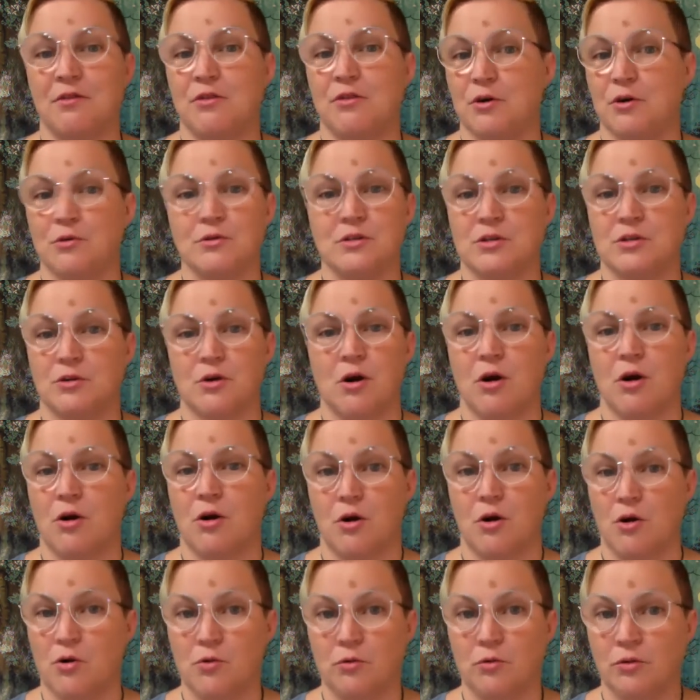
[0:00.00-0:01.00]
those are our
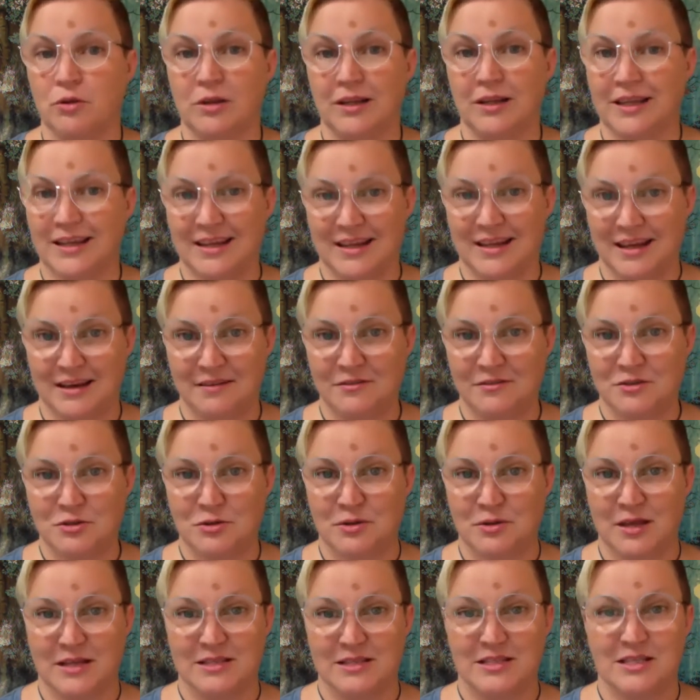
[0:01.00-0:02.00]
only gifts or
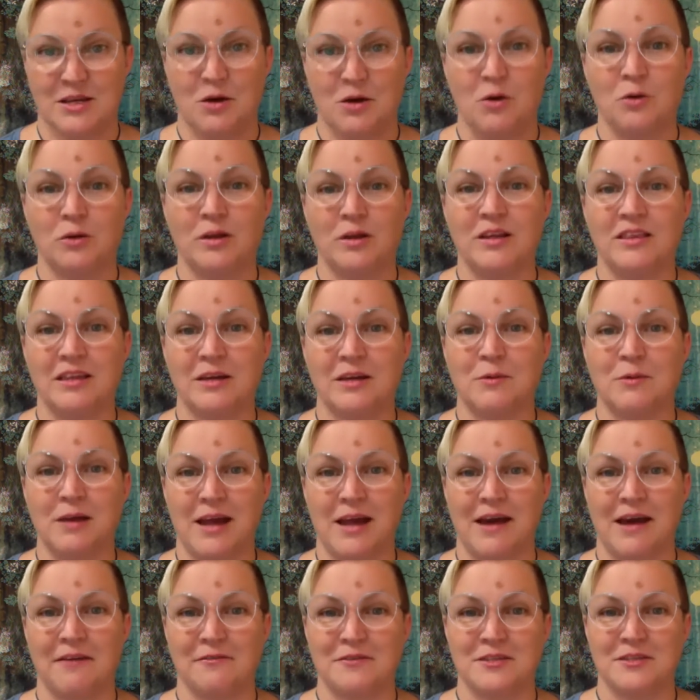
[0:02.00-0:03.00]
that's the only thing we
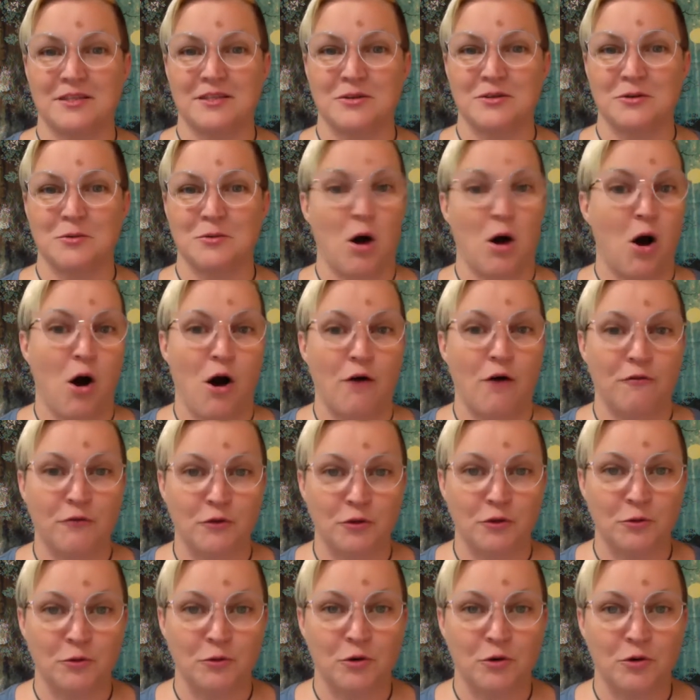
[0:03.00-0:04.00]
have to offer
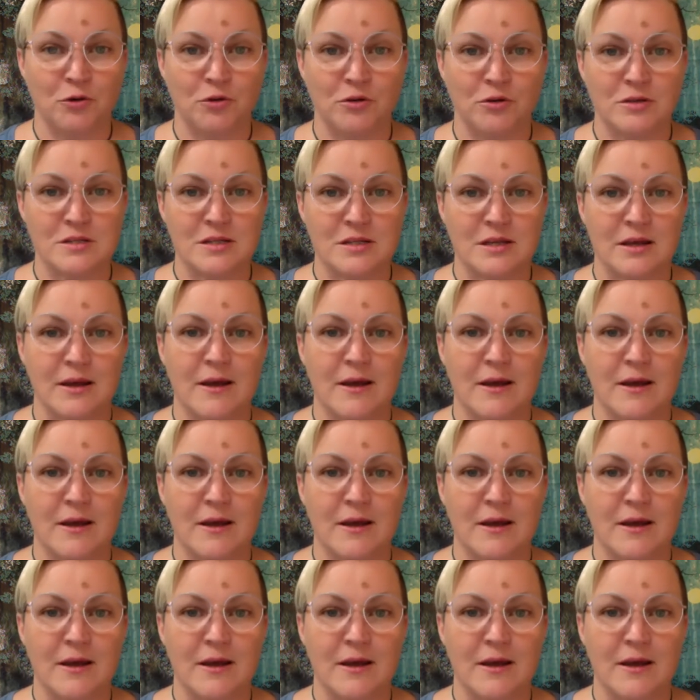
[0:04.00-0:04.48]
the world